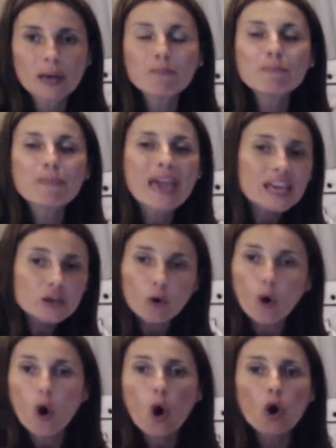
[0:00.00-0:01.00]
Make
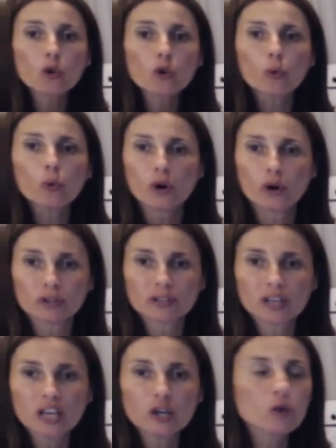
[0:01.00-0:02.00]
your own world.
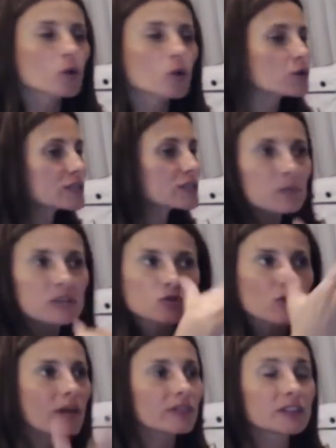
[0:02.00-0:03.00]
You don't see me
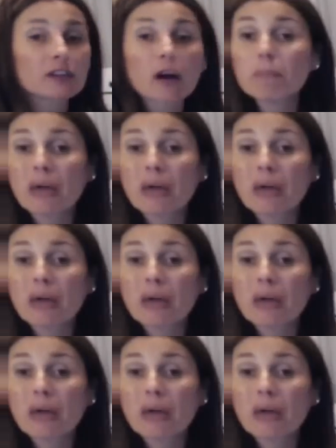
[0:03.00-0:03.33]
traveling around.